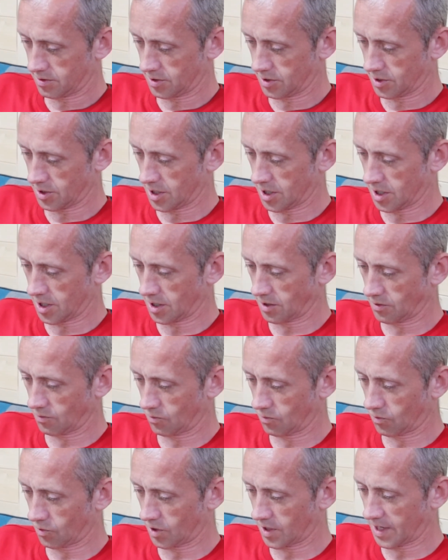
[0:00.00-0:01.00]
Now
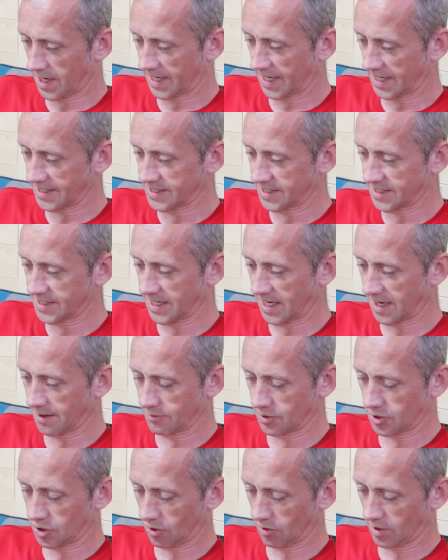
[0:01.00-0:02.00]
we're against the
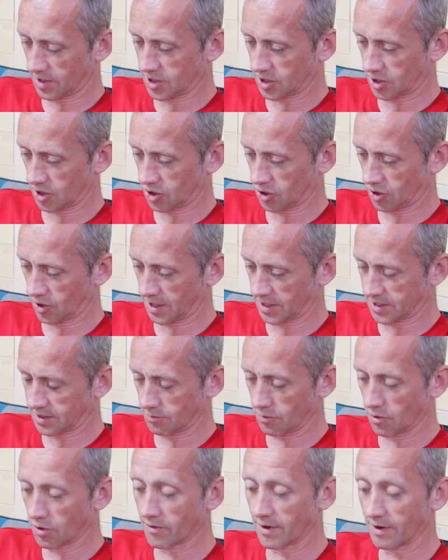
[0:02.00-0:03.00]
same, so it's just who gets to
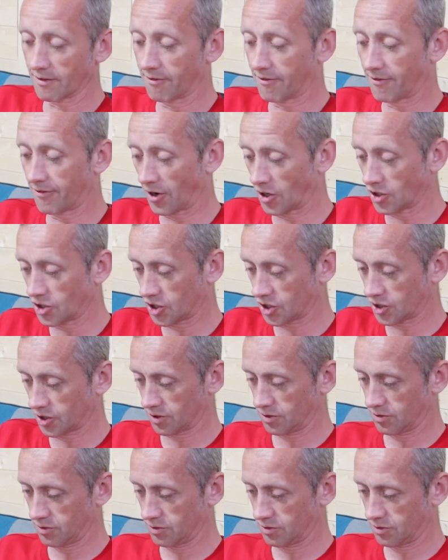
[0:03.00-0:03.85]
move in first.